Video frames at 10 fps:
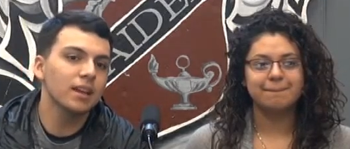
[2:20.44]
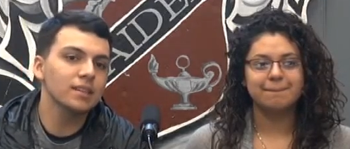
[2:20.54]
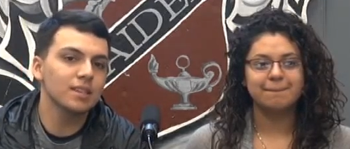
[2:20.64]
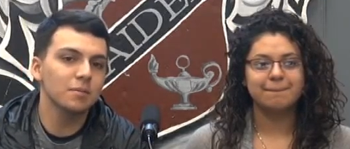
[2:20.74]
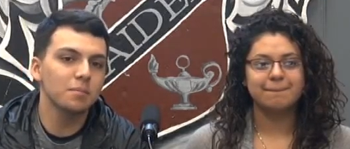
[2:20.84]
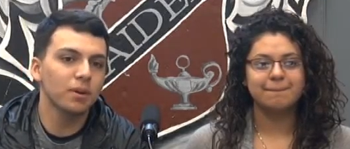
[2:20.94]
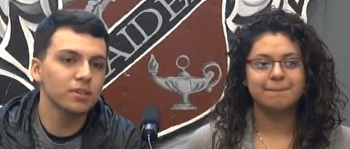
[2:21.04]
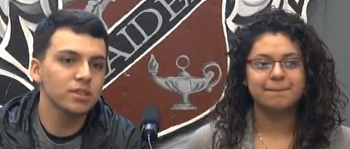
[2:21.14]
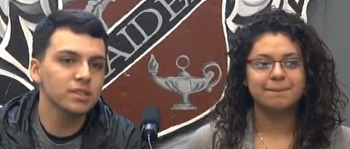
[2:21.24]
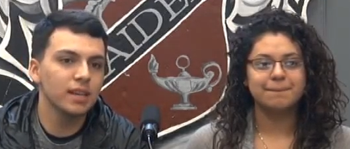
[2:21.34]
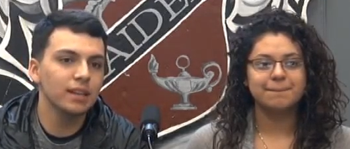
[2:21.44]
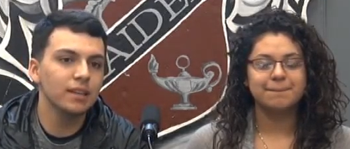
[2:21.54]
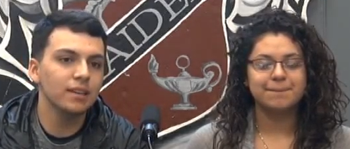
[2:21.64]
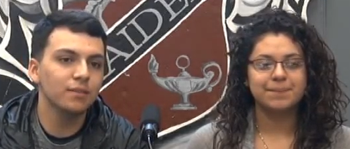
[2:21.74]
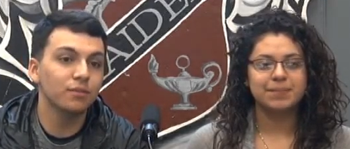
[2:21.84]
Speaker 1: Tickets can be purchased
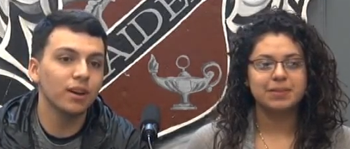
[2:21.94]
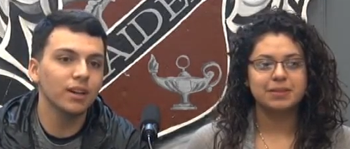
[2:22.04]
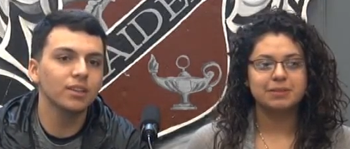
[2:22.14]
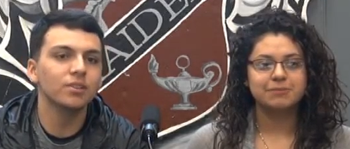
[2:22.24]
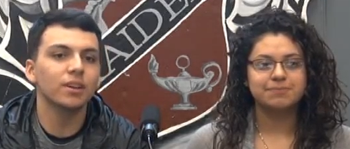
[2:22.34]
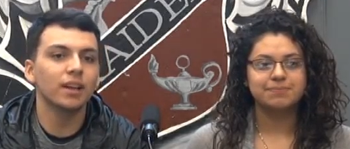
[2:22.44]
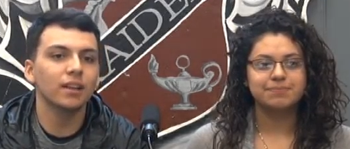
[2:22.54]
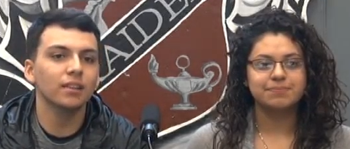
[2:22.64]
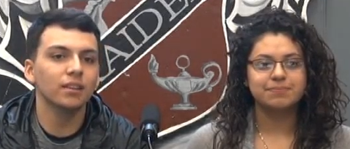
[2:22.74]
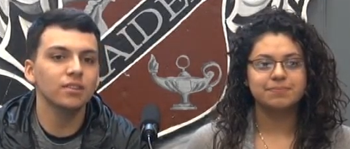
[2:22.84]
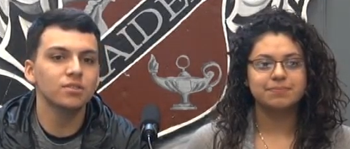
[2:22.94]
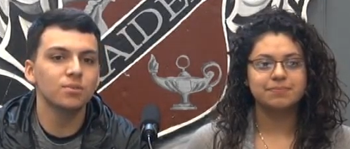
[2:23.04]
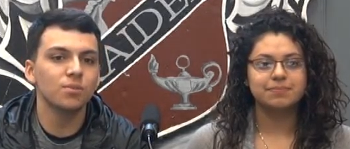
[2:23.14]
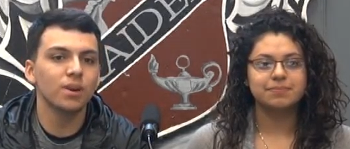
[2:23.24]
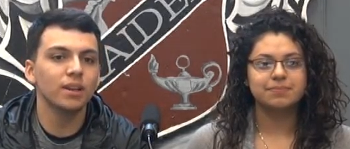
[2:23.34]
any Friday during lunch
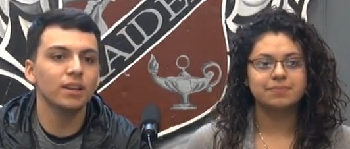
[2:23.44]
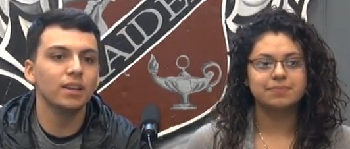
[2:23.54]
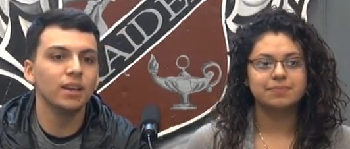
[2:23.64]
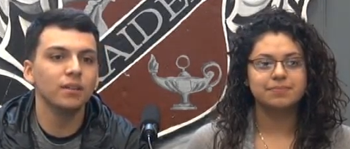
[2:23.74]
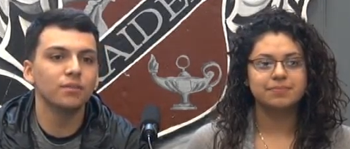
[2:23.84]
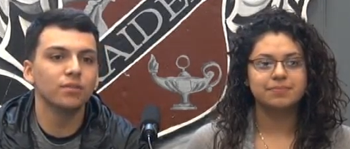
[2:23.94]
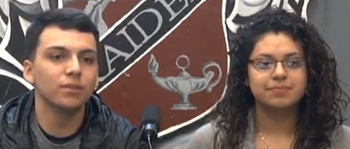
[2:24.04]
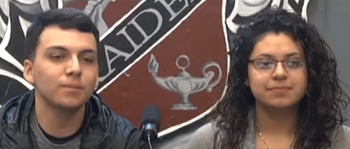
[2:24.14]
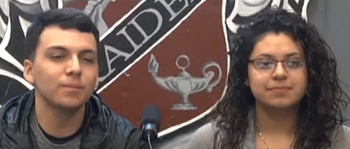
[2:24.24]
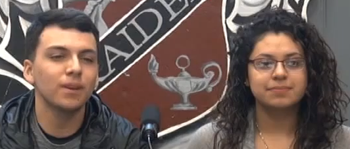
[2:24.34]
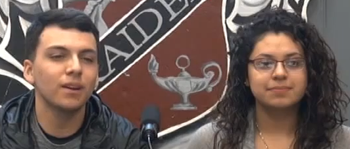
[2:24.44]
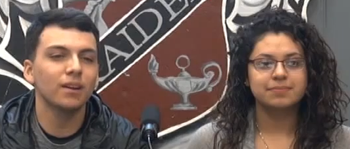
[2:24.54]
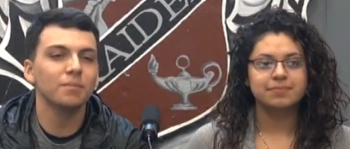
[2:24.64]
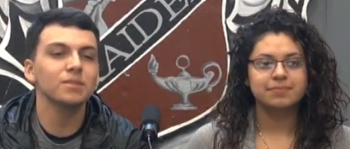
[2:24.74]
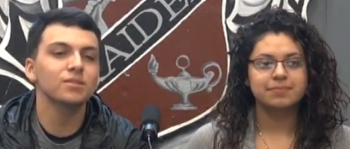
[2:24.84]
or any day from
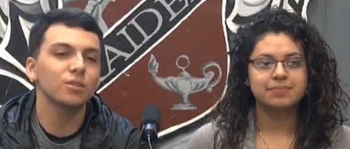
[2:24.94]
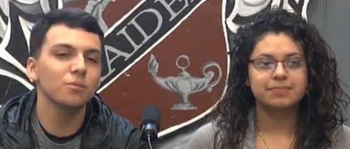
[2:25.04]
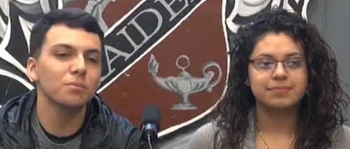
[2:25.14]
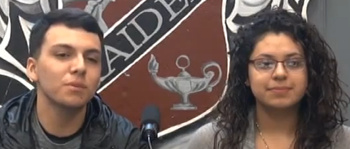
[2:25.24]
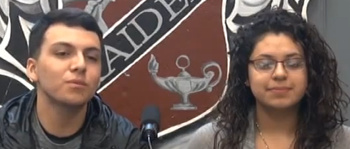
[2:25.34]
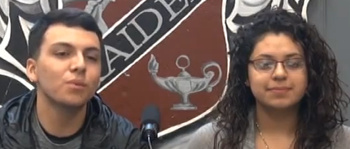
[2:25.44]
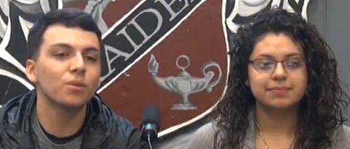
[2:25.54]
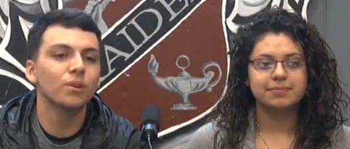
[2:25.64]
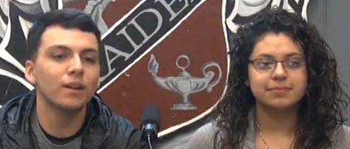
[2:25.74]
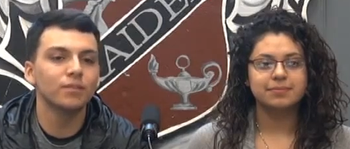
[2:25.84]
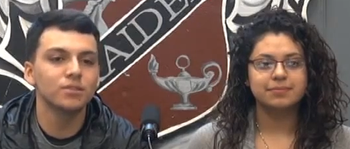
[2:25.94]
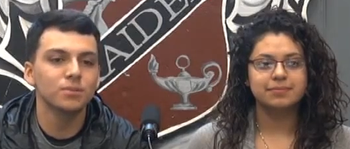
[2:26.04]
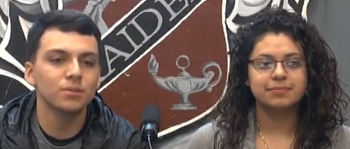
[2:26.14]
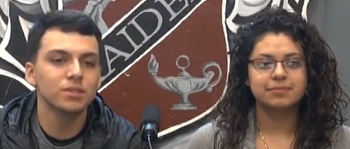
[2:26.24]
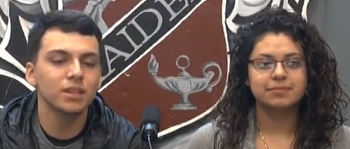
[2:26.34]
uh, Miss Snow before or after
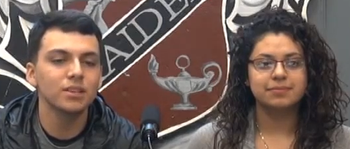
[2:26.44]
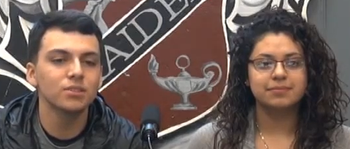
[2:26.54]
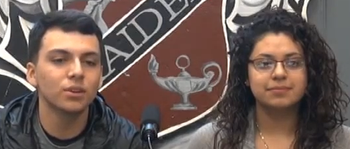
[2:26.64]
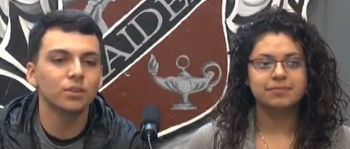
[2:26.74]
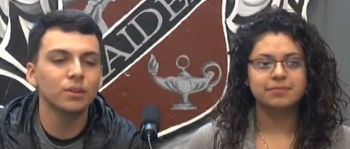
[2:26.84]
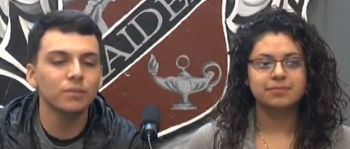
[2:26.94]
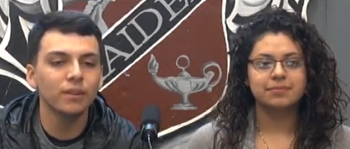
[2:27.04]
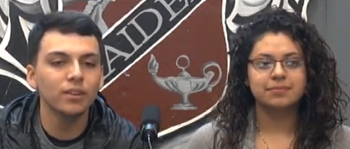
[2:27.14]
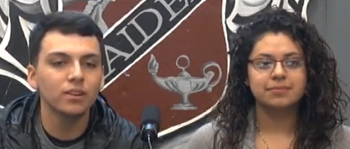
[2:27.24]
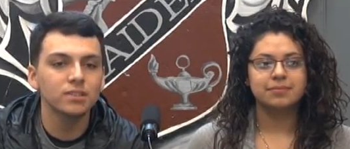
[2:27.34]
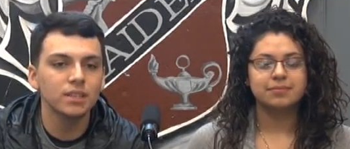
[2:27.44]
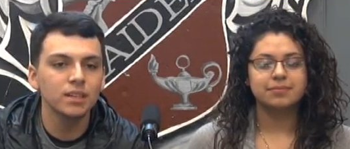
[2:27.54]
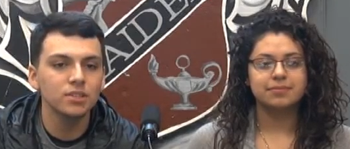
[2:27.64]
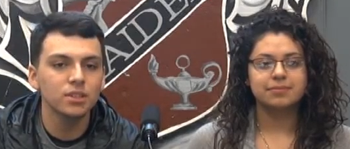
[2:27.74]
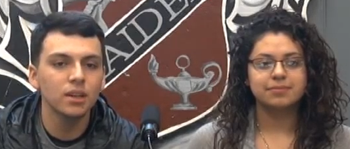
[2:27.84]
school. Tickets are $35
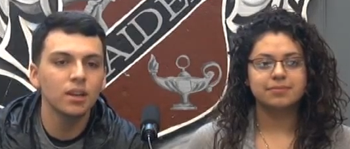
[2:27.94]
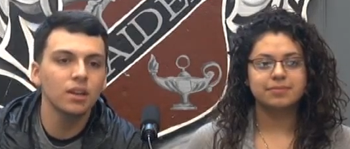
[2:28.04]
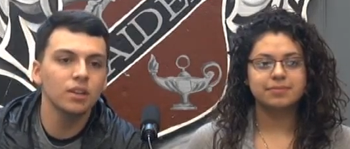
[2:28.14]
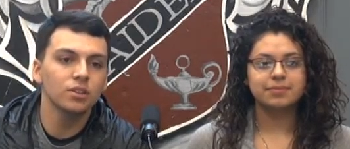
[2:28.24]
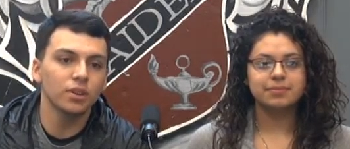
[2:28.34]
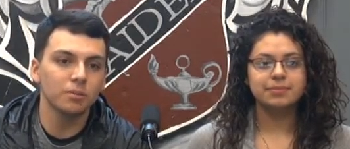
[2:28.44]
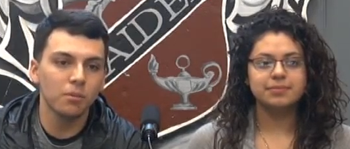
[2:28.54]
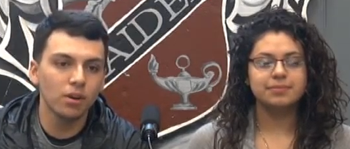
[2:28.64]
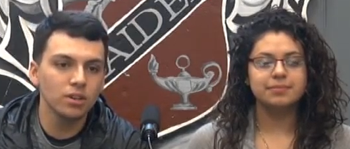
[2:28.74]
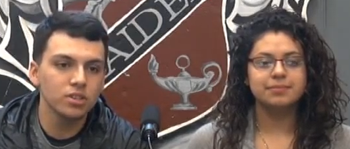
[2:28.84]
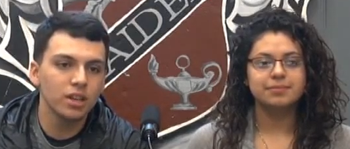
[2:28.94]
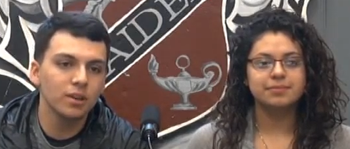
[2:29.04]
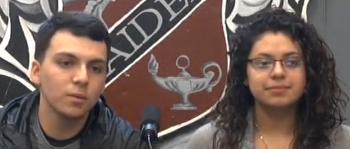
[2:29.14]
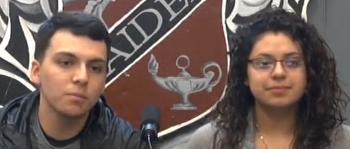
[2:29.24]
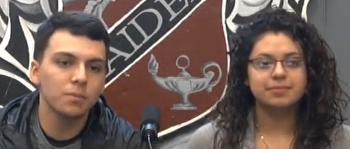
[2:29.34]
each during March
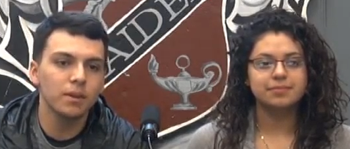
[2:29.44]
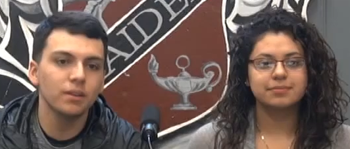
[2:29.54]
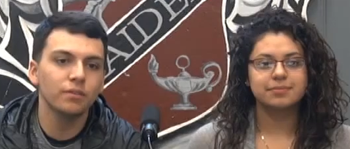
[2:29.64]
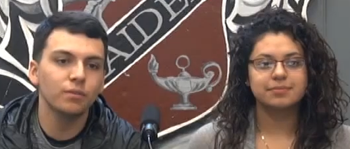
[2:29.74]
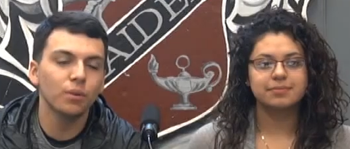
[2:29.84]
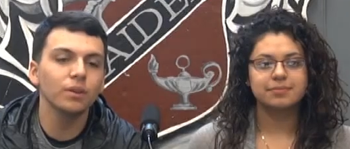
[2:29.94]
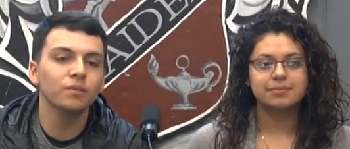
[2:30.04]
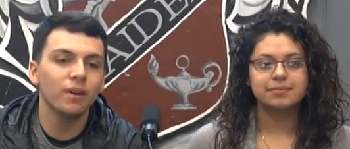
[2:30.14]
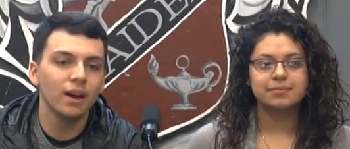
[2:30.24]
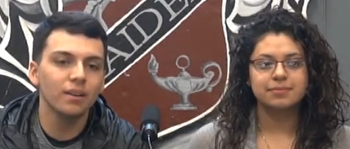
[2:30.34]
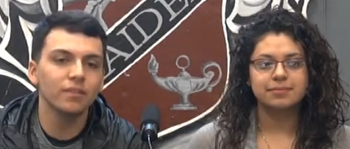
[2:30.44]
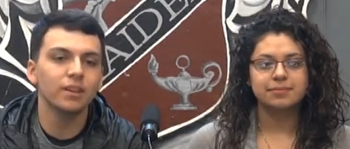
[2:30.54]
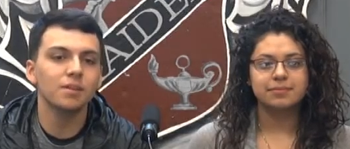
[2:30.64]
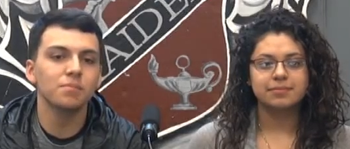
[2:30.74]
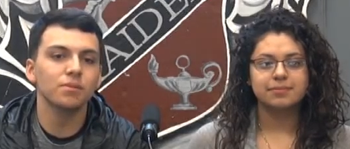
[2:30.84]
and will be 45
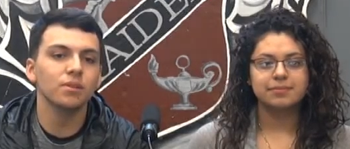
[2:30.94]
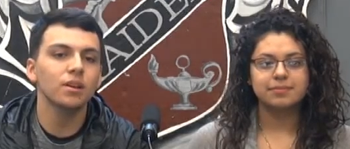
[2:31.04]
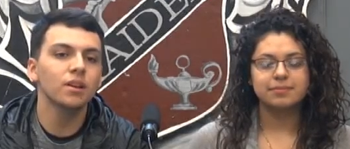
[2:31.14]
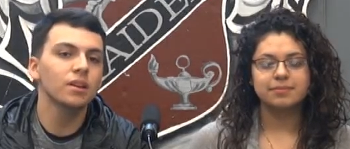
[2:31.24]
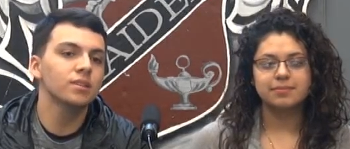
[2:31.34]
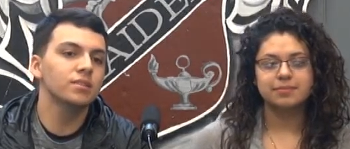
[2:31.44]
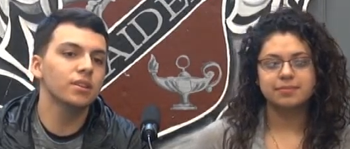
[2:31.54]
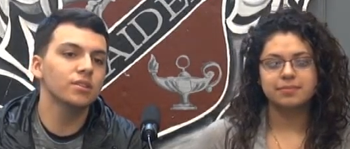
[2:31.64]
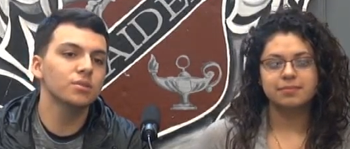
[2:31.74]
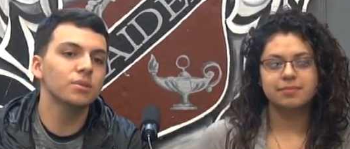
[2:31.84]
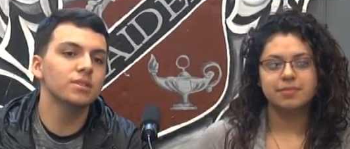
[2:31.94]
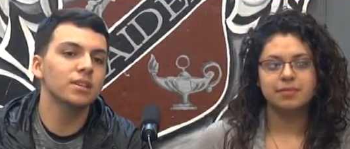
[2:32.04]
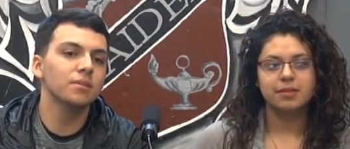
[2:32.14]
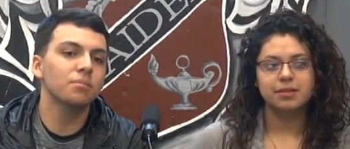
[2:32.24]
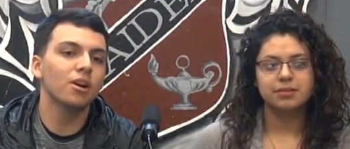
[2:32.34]
in April. Seniors who
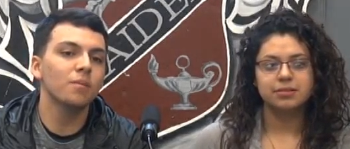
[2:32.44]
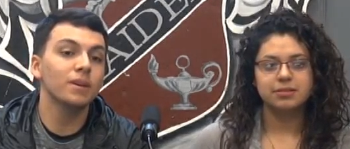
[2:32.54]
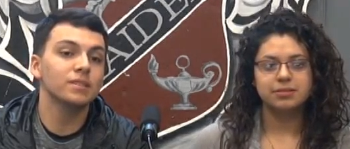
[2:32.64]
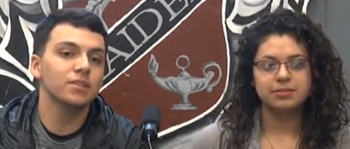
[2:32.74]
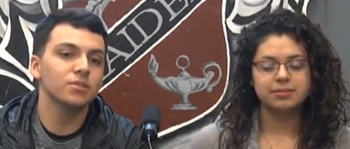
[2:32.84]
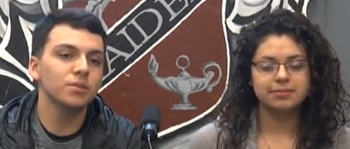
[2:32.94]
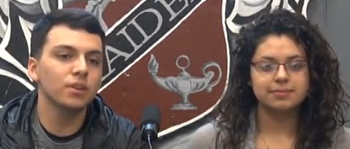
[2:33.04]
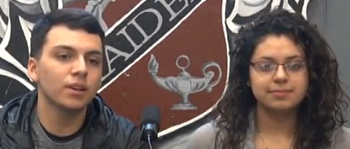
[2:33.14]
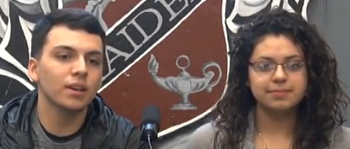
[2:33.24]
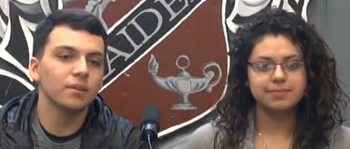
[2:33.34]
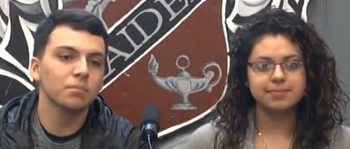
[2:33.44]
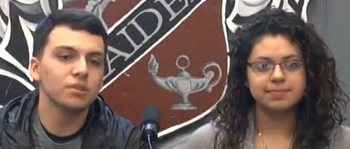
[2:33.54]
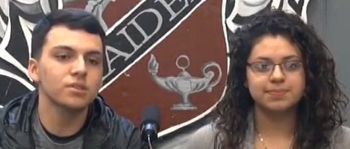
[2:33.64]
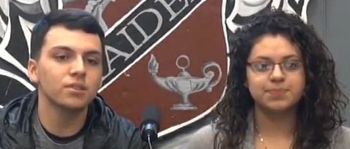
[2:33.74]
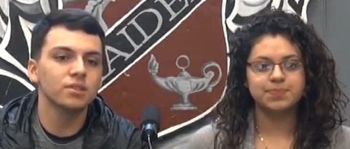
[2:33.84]
attended prom as a junior can
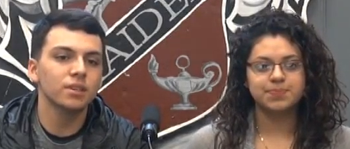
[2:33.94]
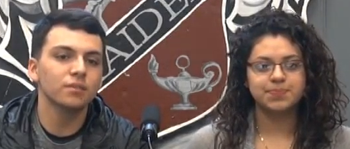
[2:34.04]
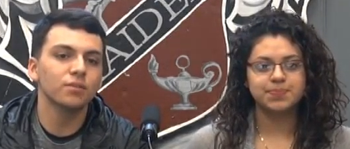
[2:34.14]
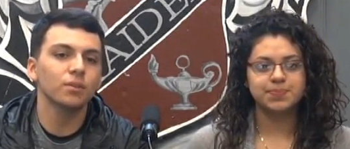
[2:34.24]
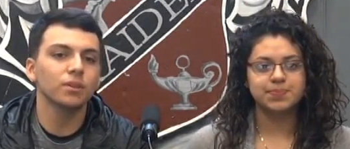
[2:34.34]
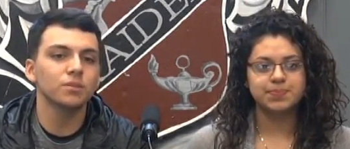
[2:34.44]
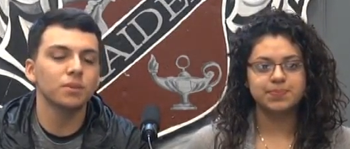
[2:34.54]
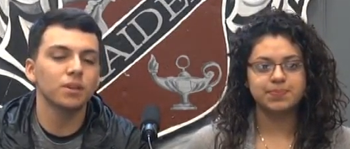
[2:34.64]
purchase their ticket for only